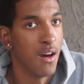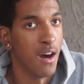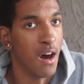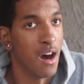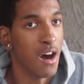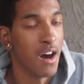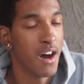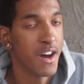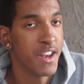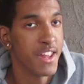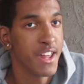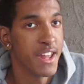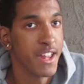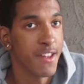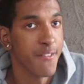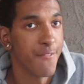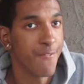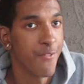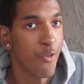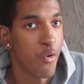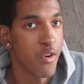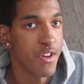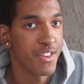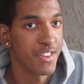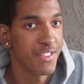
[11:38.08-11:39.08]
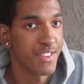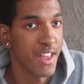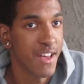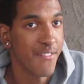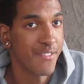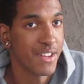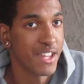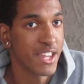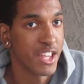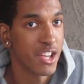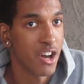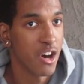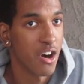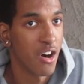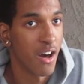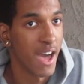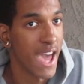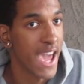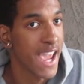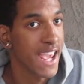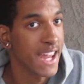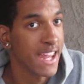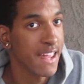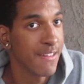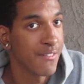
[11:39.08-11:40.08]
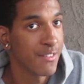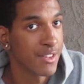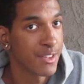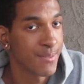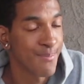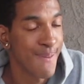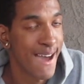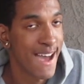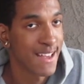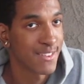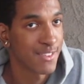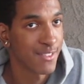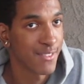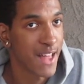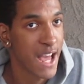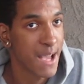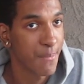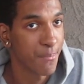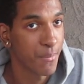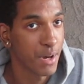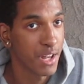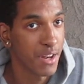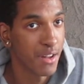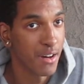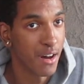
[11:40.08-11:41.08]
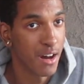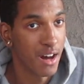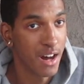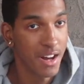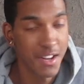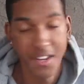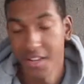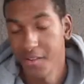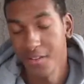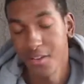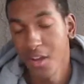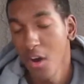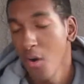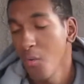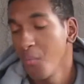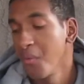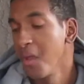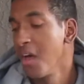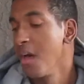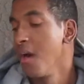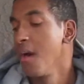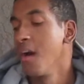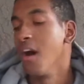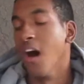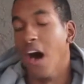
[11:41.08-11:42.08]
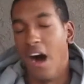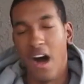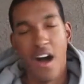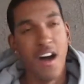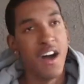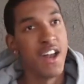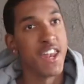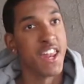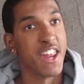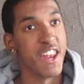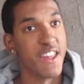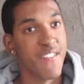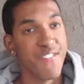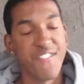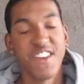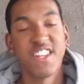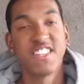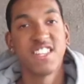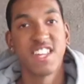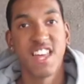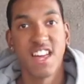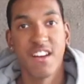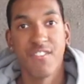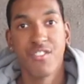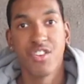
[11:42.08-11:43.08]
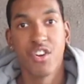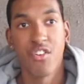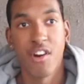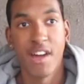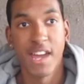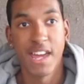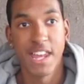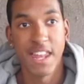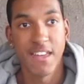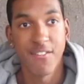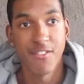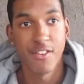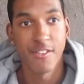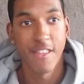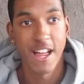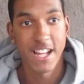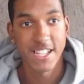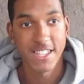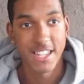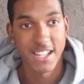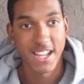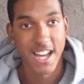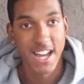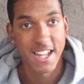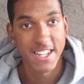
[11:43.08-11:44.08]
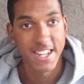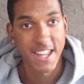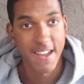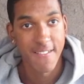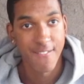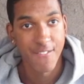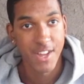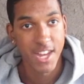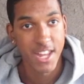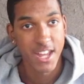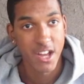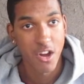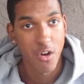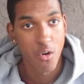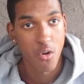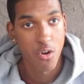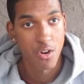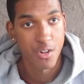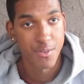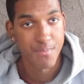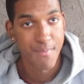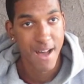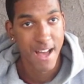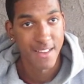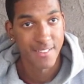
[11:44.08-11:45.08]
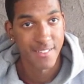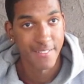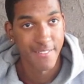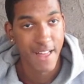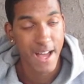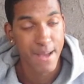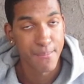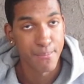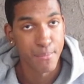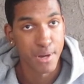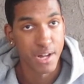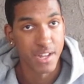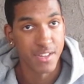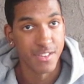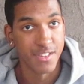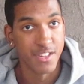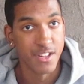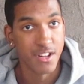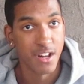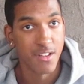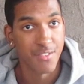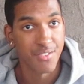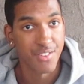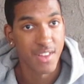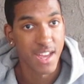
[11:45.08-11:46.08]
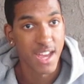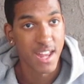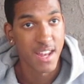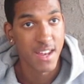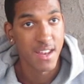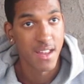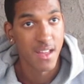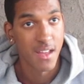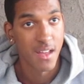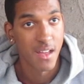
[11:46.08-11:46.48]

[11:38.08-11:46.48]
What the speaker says: 147 of y'all ain't even smashed the like button. 150 of you ain't even liked the goddamn video or smashed the like button. You know what I'm